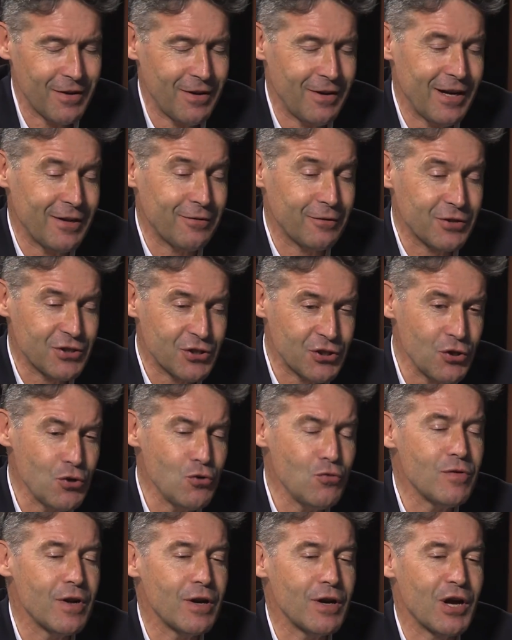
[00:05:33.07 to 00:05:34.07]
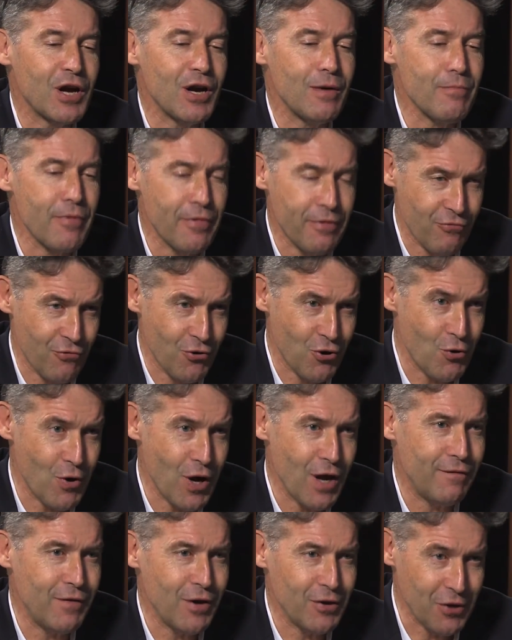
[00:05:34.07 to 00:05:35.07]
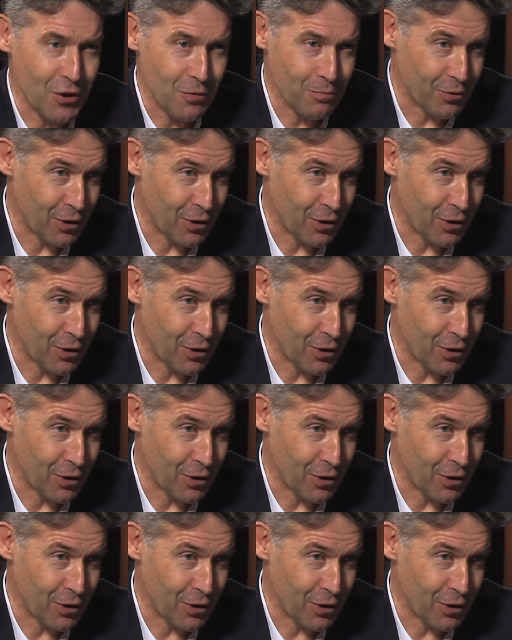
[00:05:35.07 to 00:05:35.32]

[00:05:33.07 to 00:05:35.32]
It'll soon come through if you don't